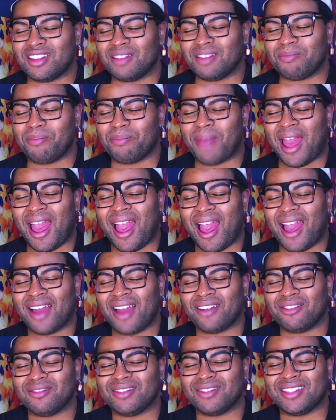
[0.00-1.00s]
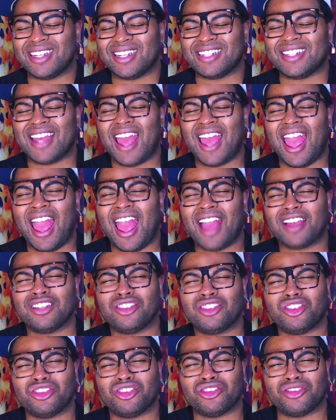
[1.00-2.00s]
patterns, the
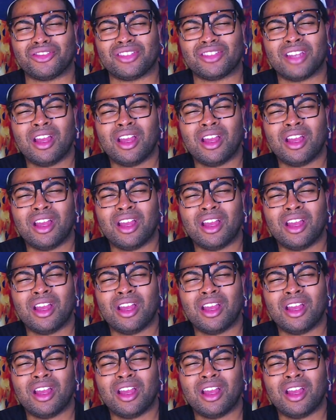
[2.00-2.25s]
textures,